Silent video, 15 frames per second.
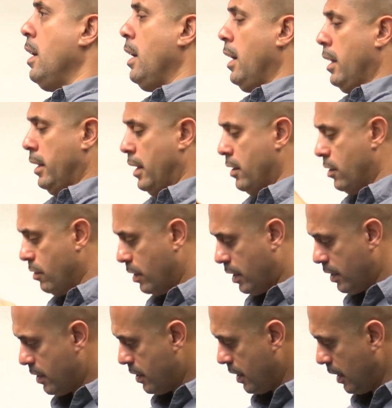And as you
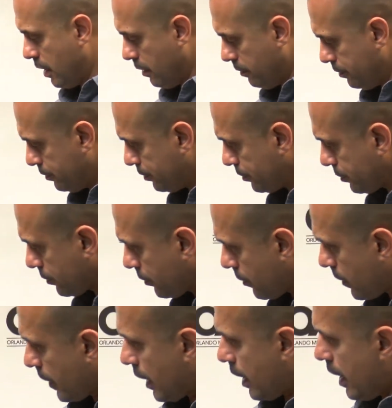can see,
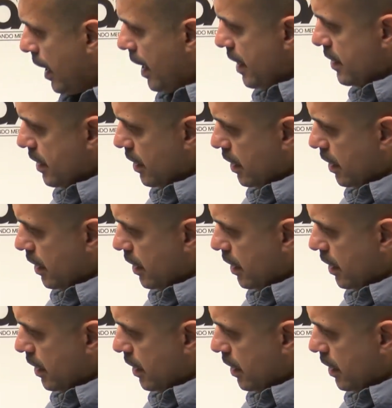as